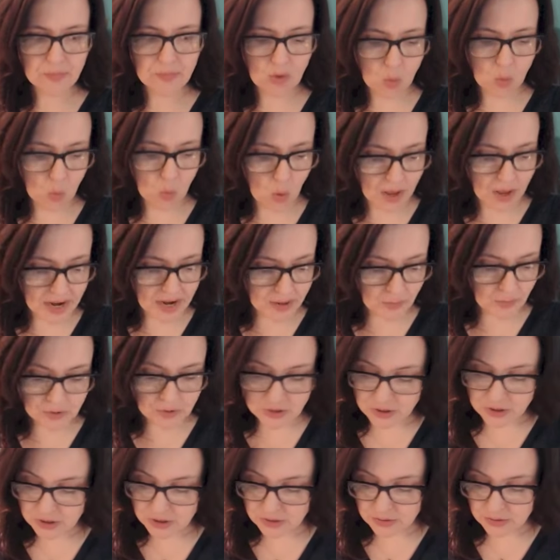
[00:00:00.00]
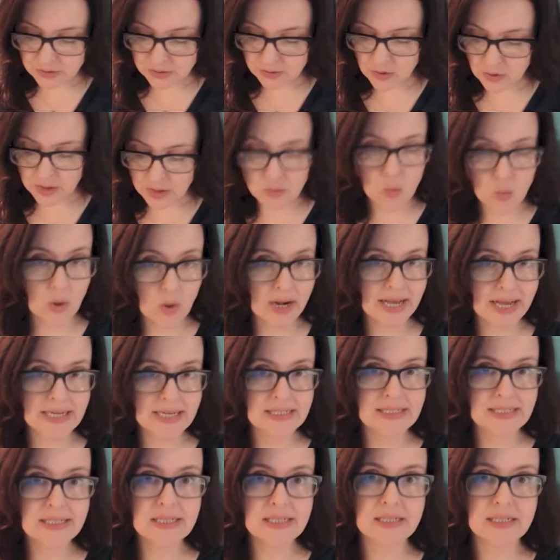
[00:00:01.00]
What I would do and what I
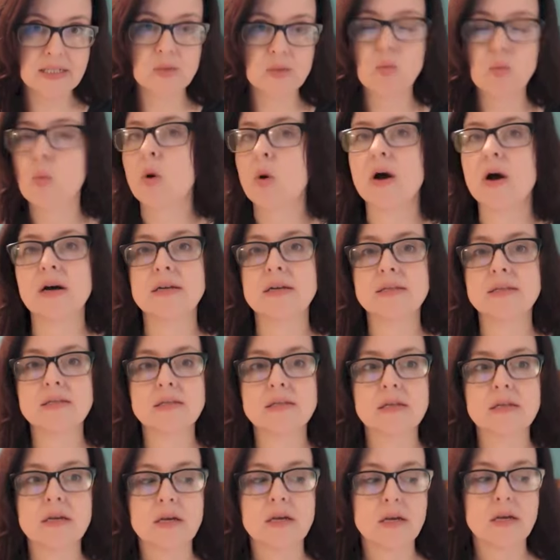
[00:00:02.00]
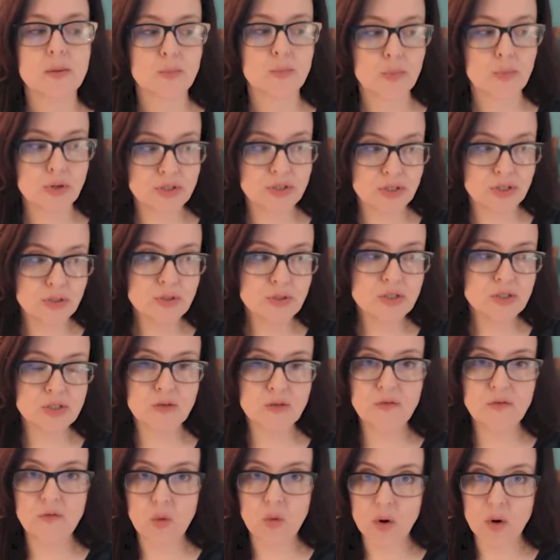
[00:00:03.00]
did was produce
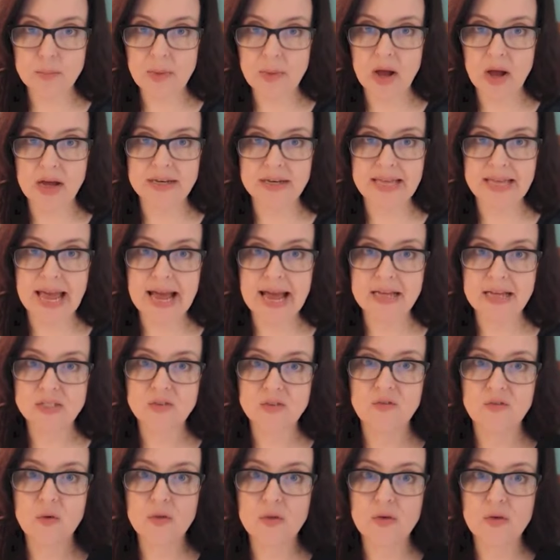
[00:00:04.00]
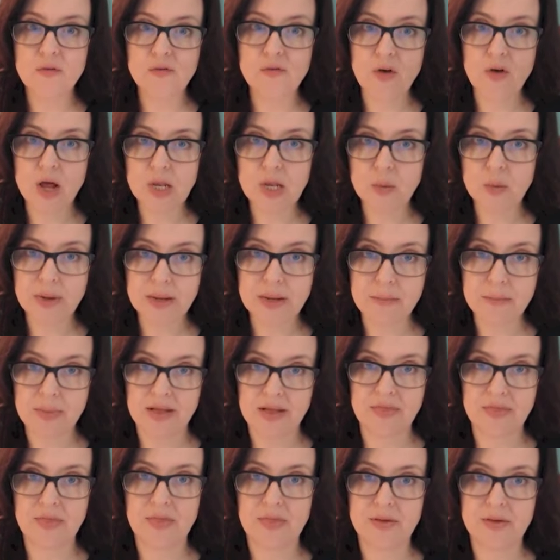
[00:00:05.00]
the 4 podcasts for the following
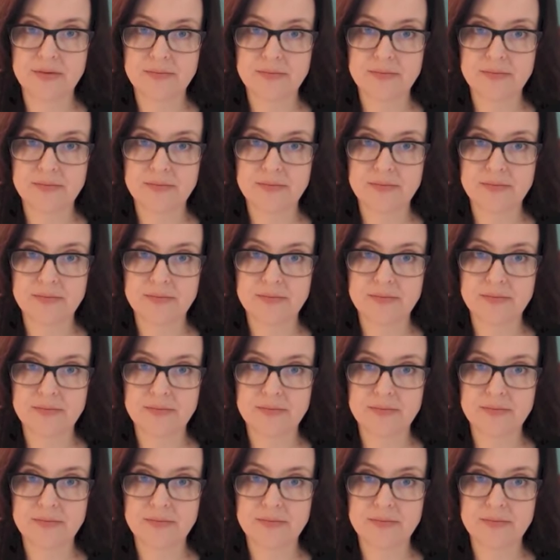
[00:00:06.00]
month.